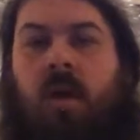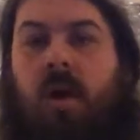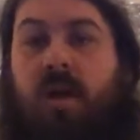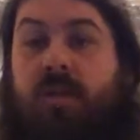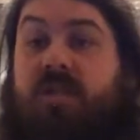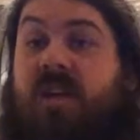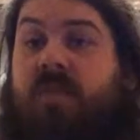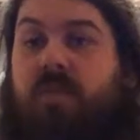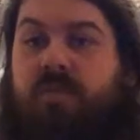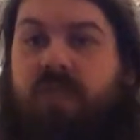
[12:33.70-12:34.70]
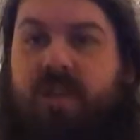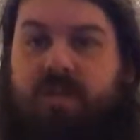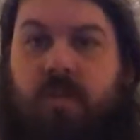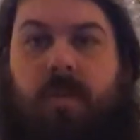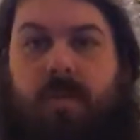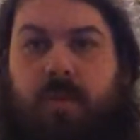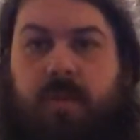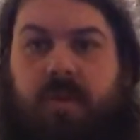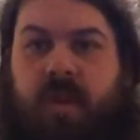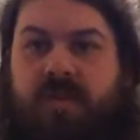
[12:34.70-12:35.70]
used to have a compressor on my
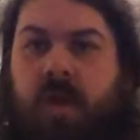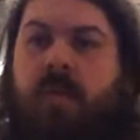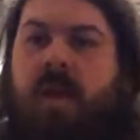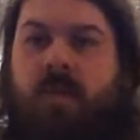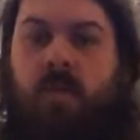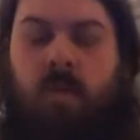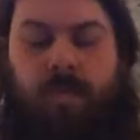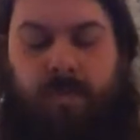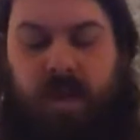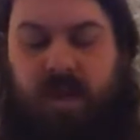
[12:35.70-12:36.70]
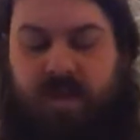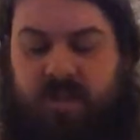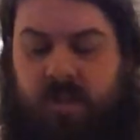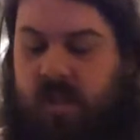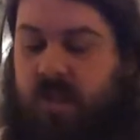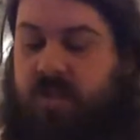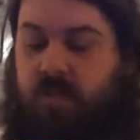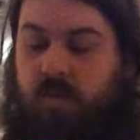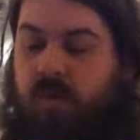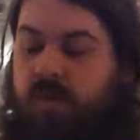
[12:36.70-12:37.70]
board. I don't anymore because I realised I'm
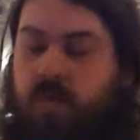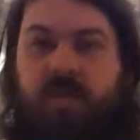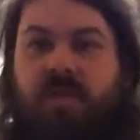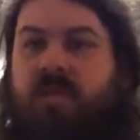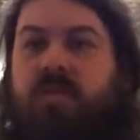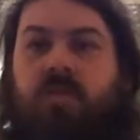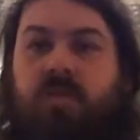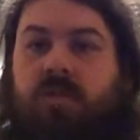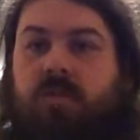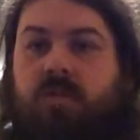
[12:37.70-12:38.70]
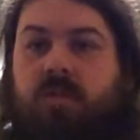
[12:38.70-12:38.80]
going through all this distortion.